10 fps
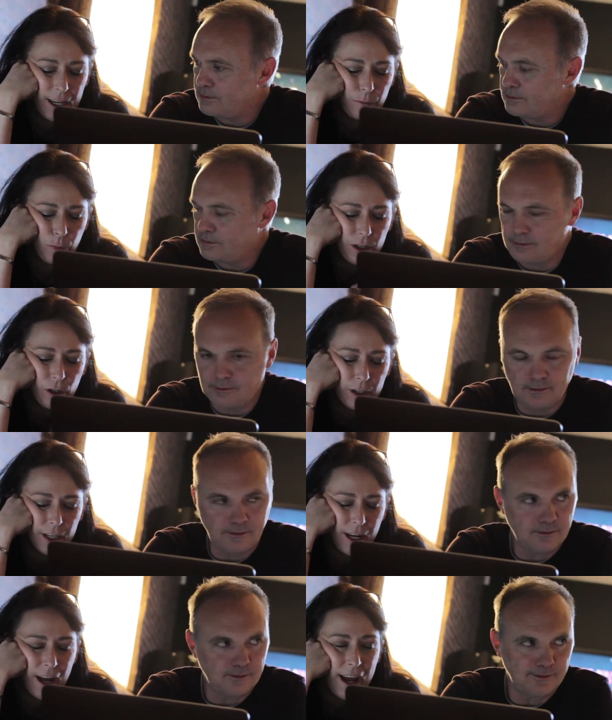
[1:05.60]
Speaker 1: And we're
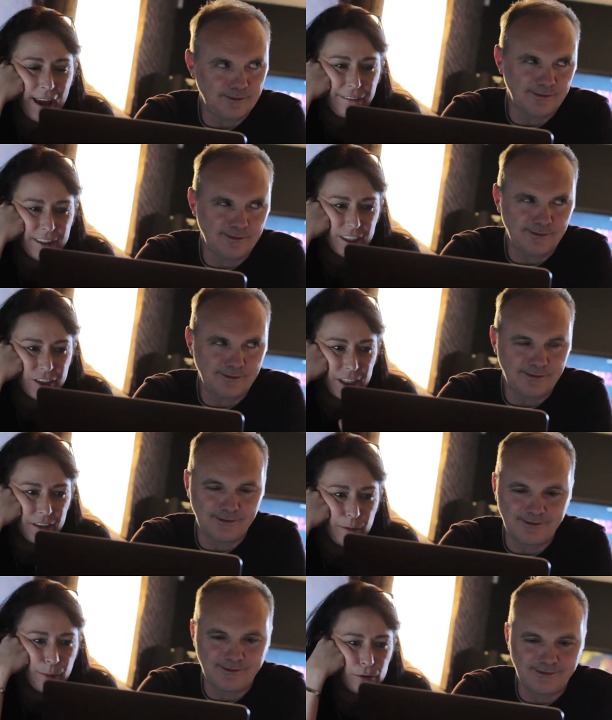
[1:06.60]
looking at if it's
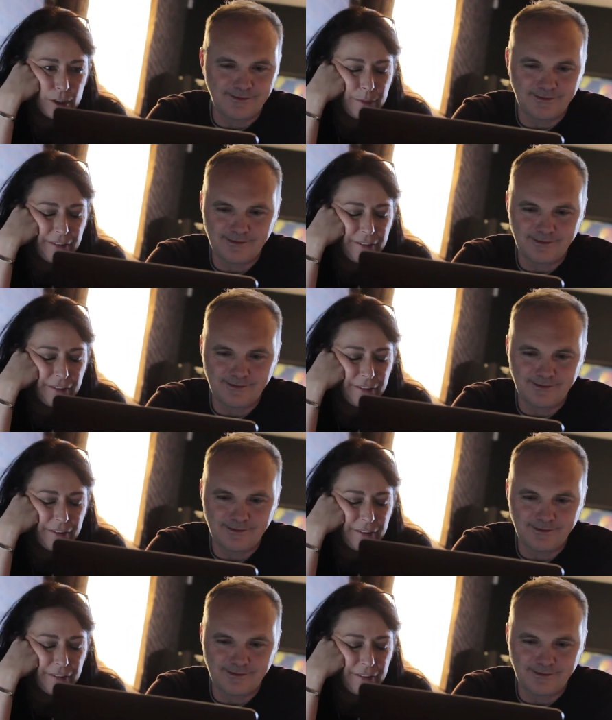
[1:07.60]
achievable to be